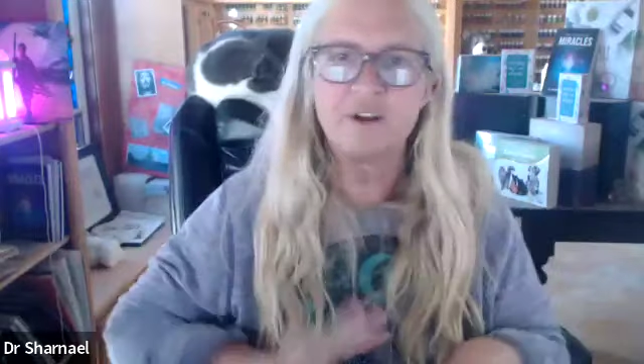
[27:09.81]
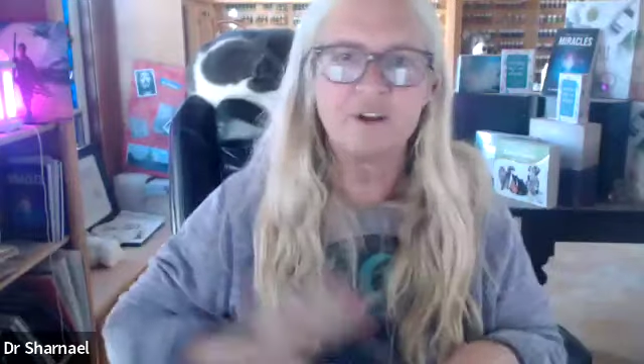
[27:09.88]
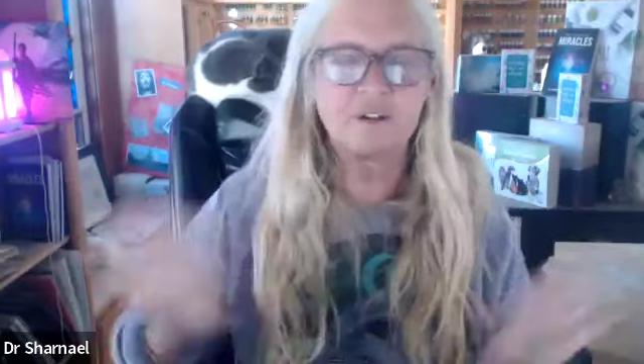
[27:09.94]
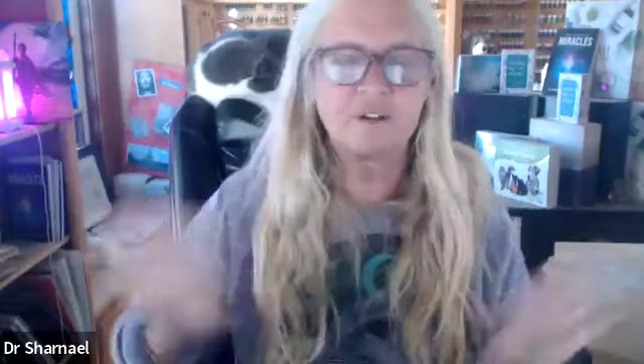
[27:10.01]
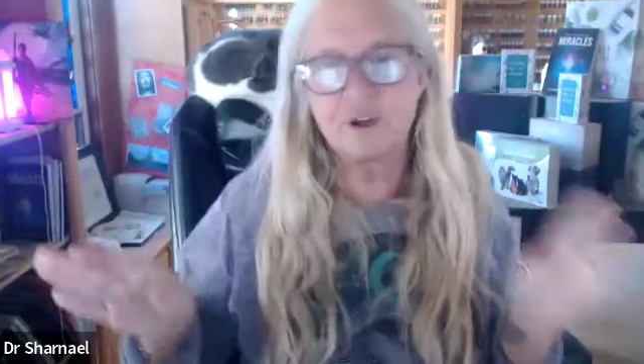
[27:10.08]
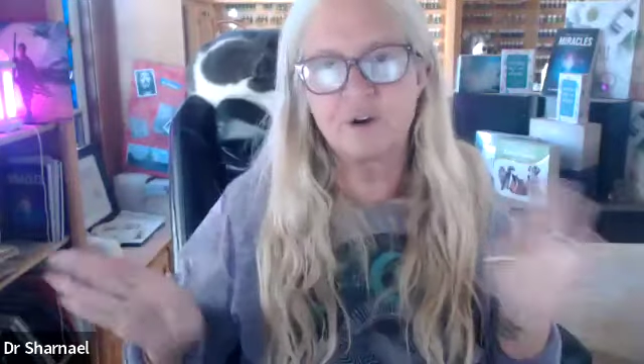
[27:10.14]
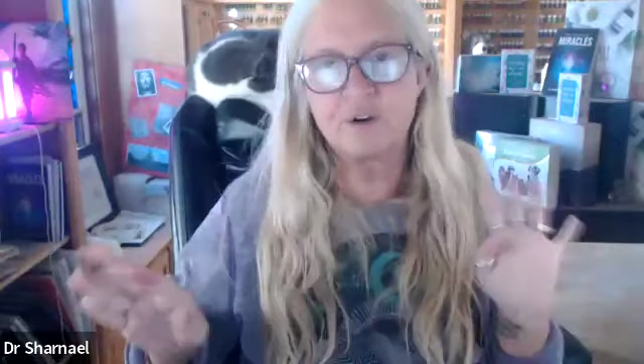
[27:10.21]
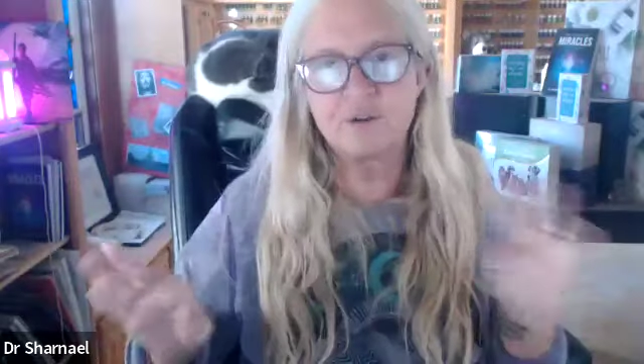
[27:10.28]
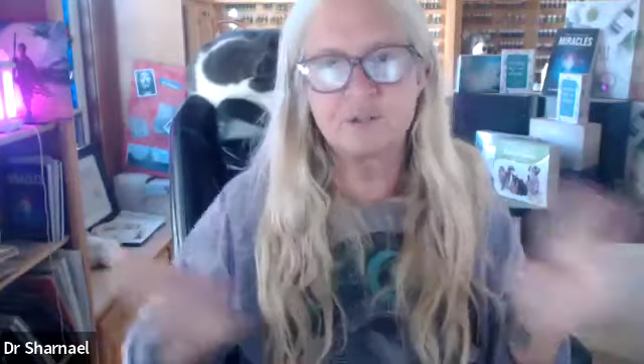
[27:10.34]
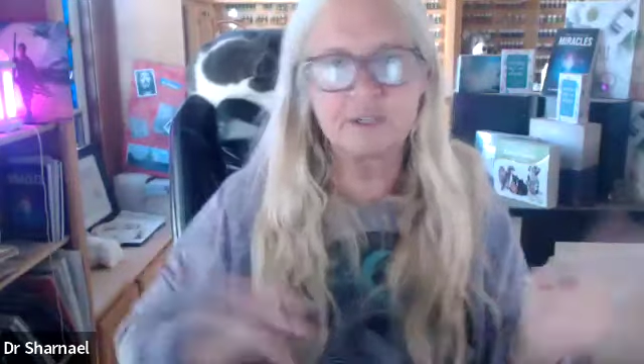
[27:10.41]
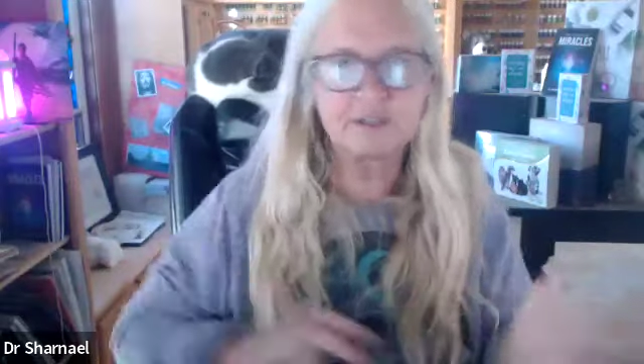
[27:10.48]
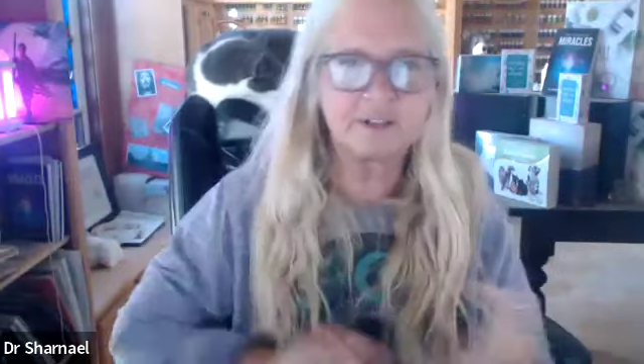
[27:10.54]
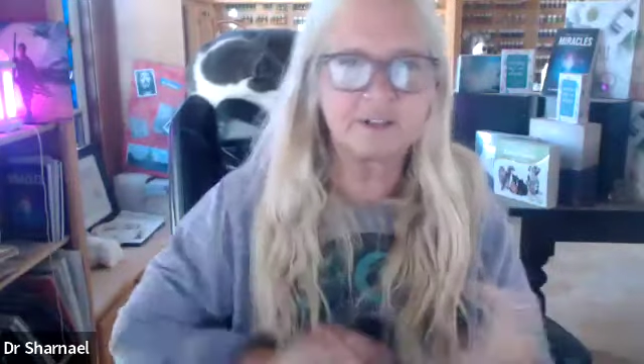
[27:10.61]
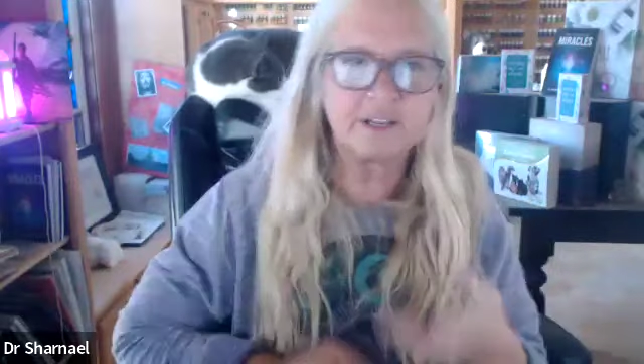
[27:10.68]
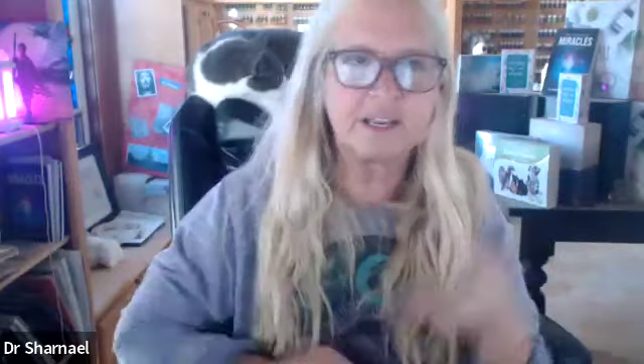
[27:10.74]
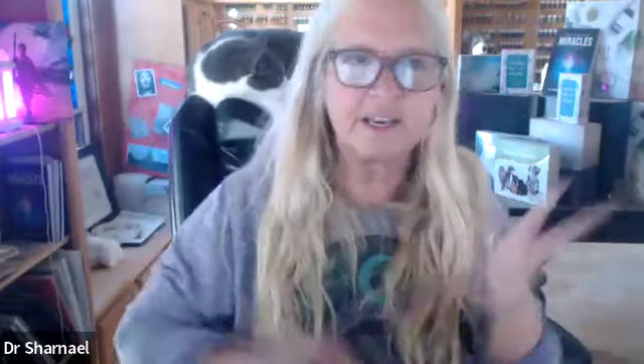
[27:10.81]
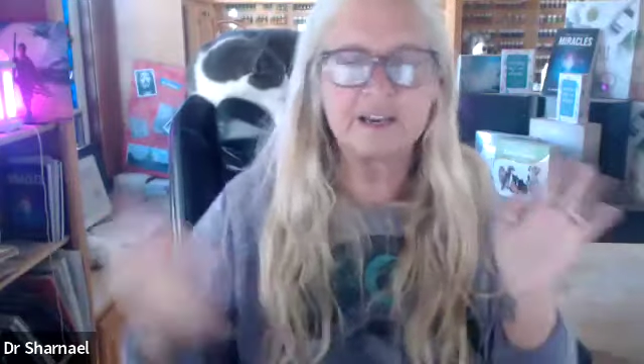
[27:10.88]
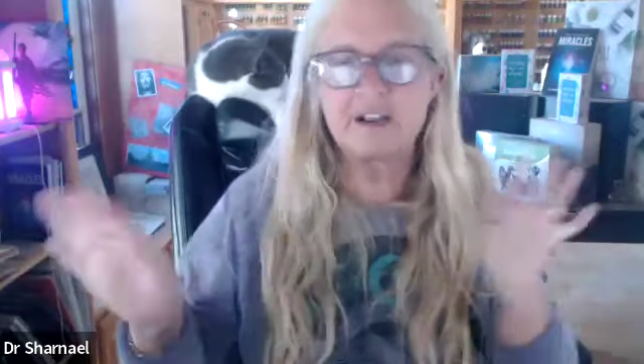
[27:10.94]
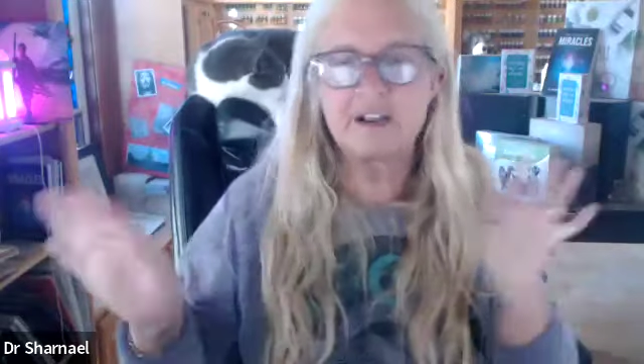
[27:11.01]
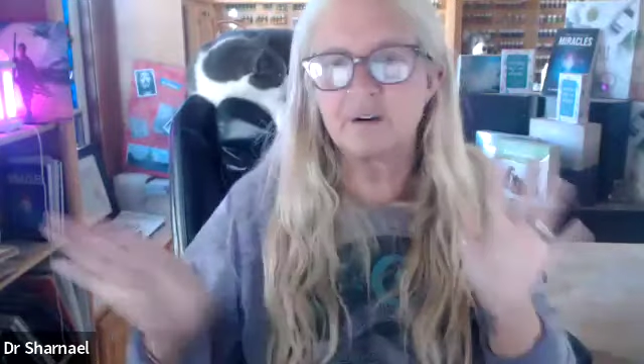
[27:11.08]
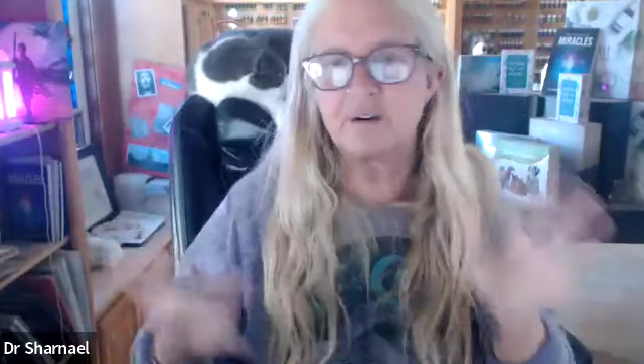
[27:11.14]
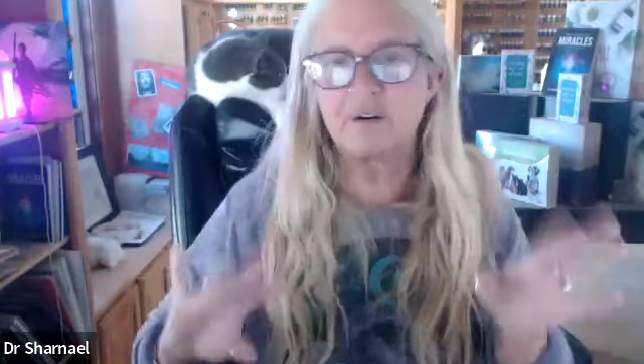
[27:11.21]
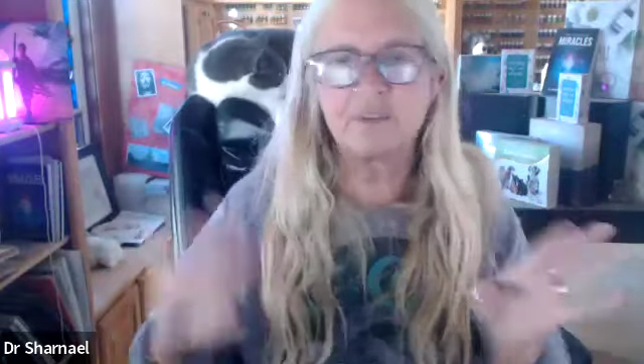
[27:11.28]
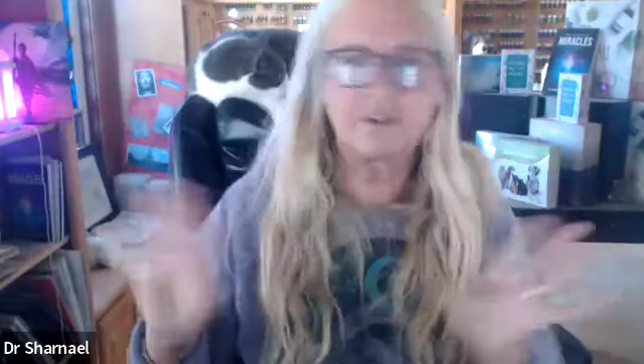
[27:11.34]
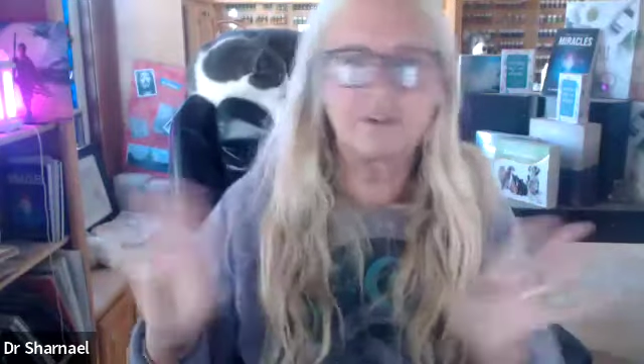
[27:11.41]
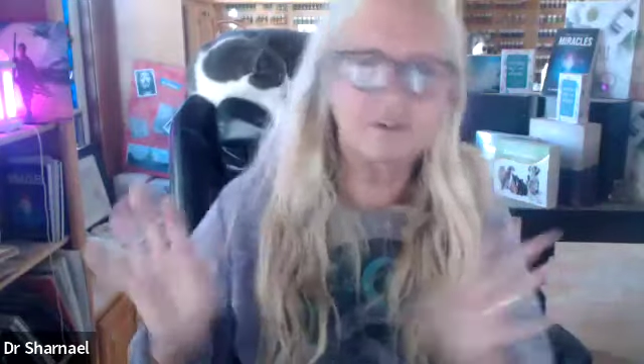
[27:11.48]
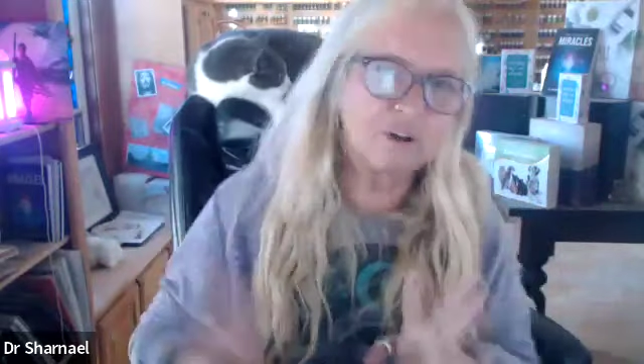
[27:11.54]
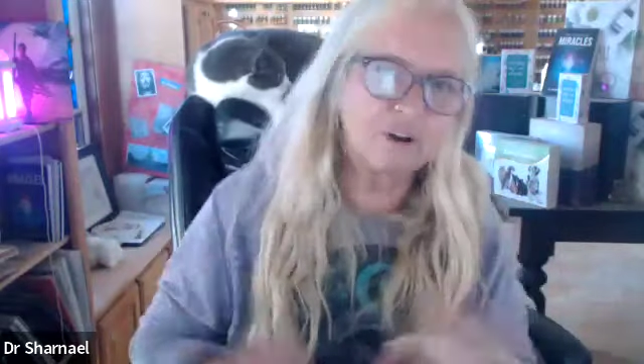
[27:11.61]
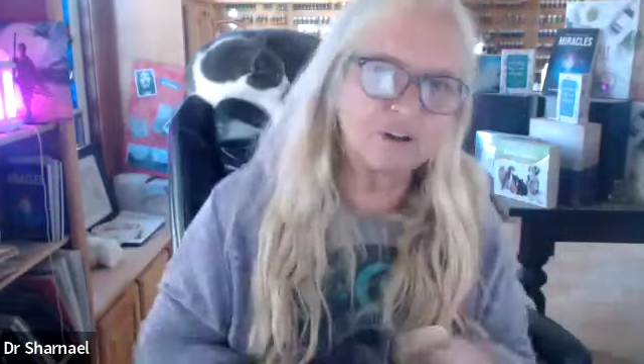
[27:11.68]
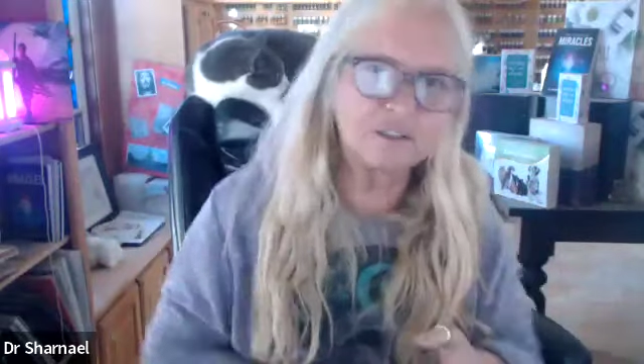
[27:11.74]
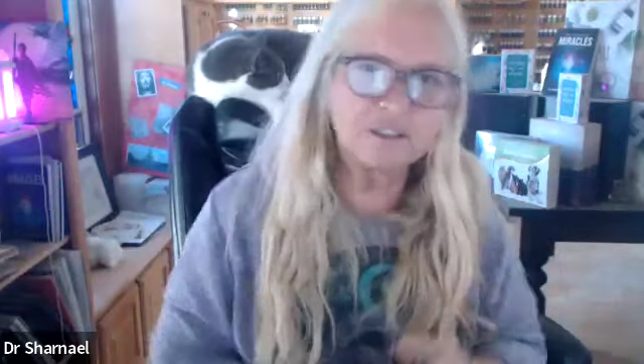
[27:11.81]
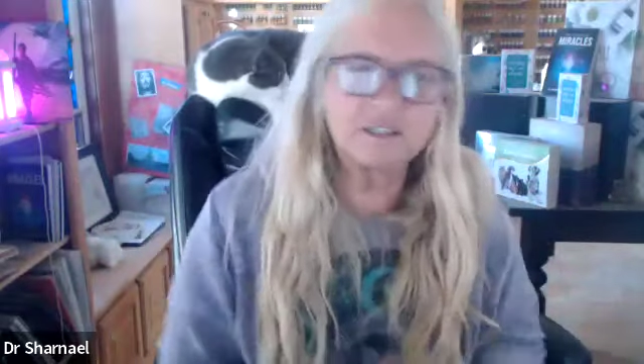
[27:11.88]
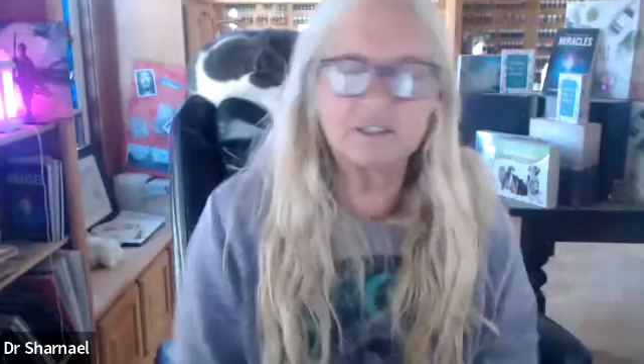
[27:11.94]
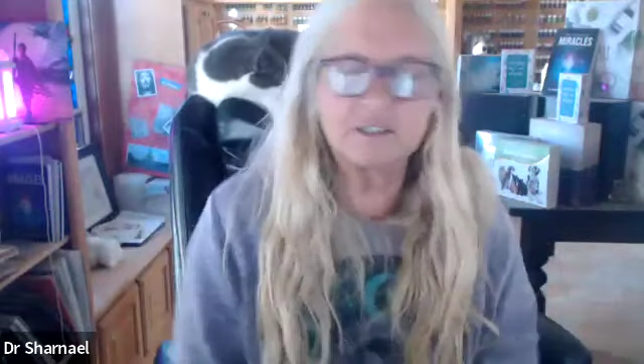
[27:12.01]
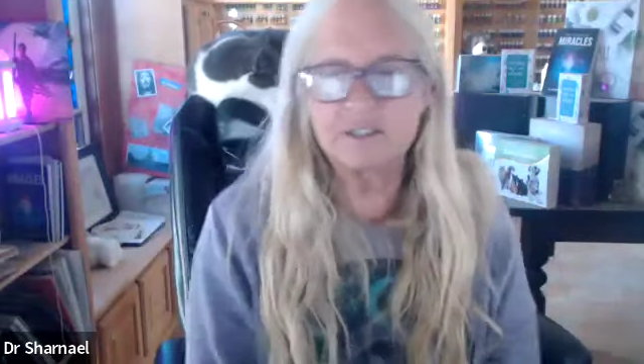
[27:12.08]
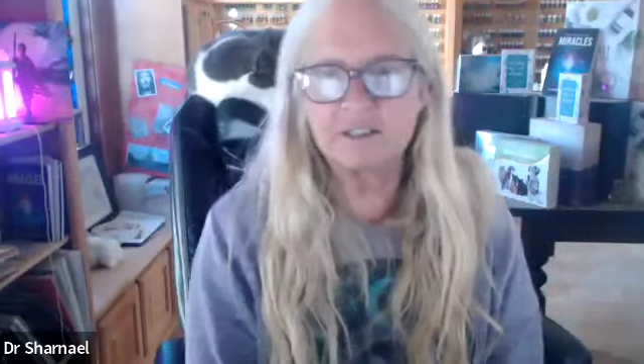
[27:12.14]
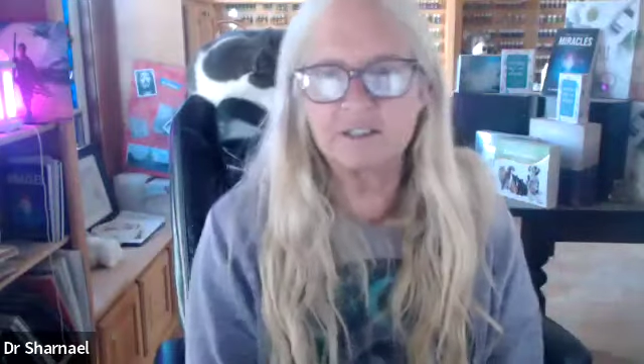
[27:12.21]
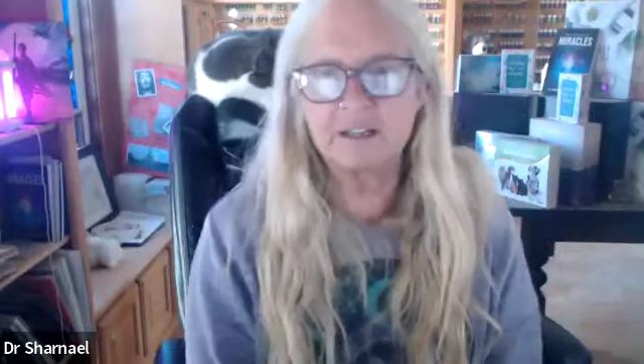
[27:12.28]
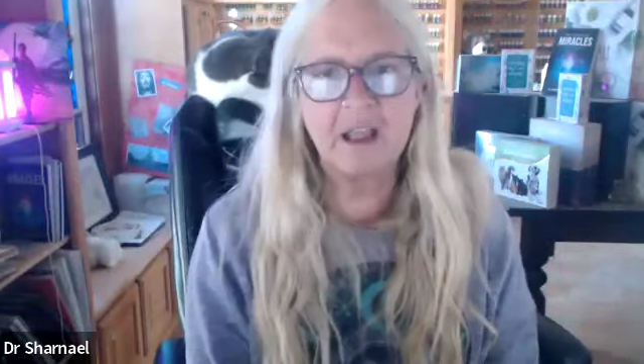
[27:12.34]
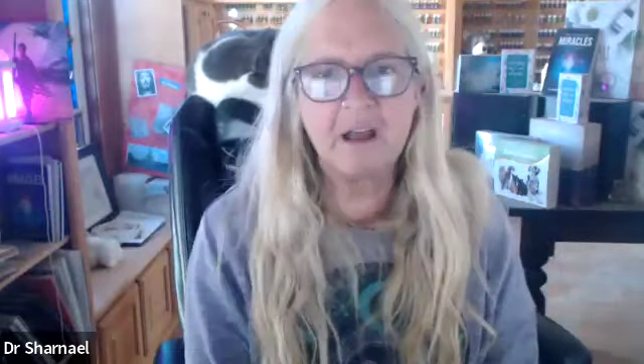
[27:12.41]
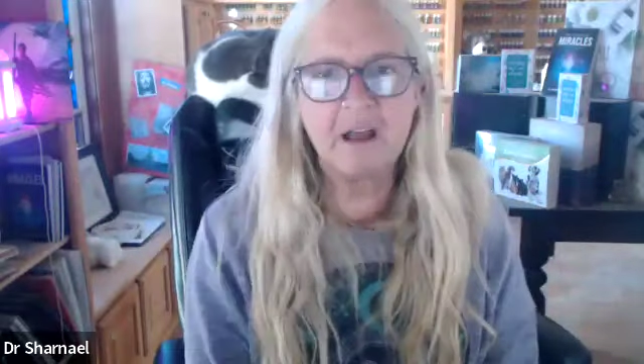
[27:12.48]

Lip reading: clothes and cleaning out all the closets and the